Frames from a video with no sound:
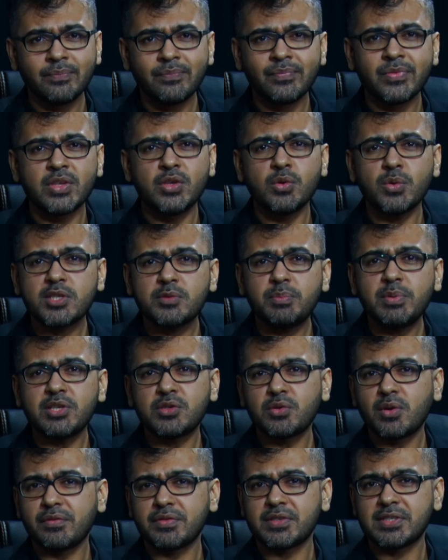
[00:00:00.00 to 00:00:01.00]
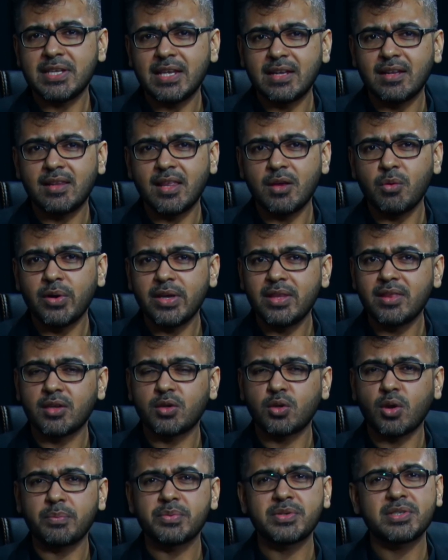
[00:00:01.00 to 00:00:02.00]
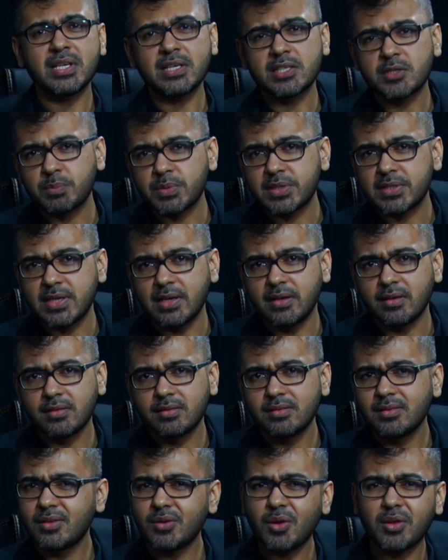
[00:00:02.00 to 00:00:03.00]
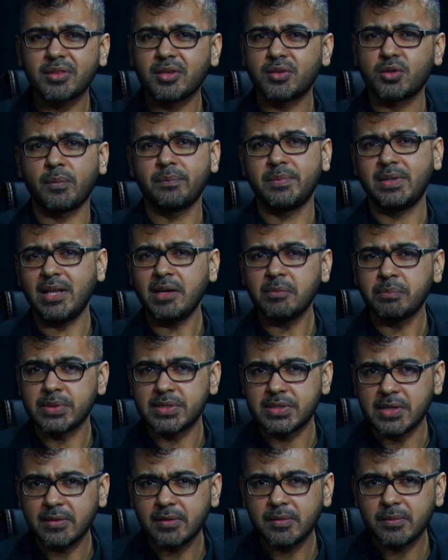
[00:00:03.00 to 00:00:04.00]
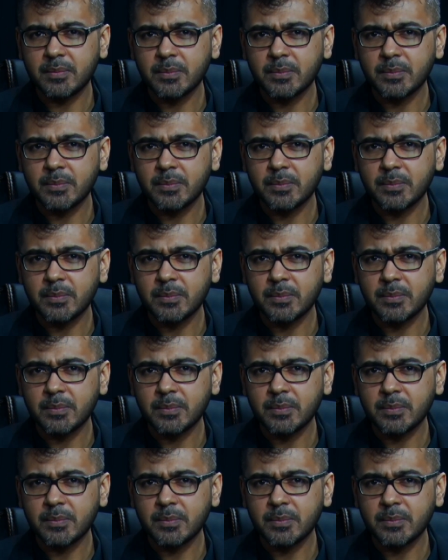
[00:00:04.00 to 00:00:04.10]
USP should have said they were in the top 6%, not the top 10%.